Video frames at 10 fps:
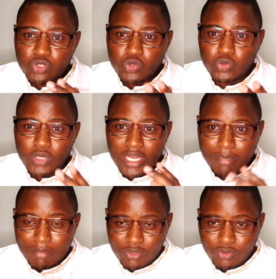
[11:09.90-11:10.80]
to
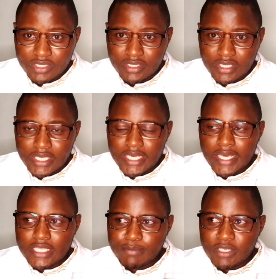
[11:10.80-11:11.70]
come out,
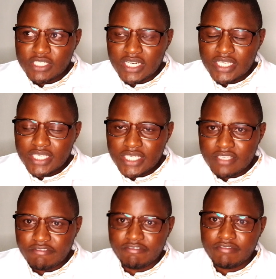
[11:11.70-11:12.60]
especially
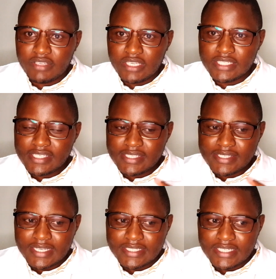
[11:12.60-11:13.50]
if it's
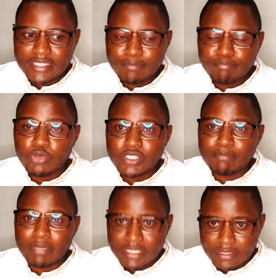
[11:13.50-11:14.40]
inserted
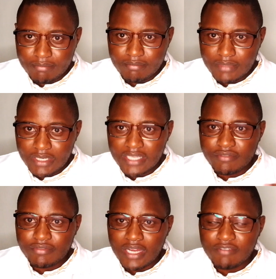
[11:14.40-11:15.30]
postpartum. Like
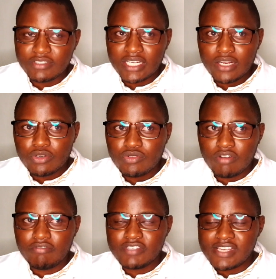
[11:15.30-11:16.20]
after now you
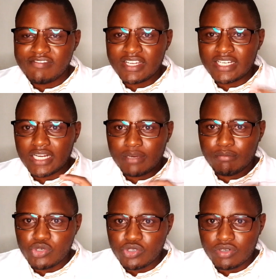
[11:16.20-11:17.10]
have suffered an
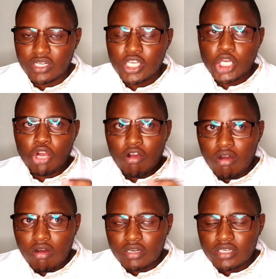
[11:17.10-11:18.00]
abortion,
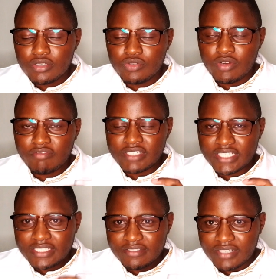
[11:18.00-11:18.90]
or you have
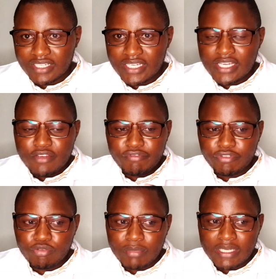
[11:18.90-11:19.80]
delivered
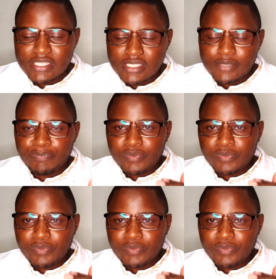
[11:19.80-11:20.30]
few months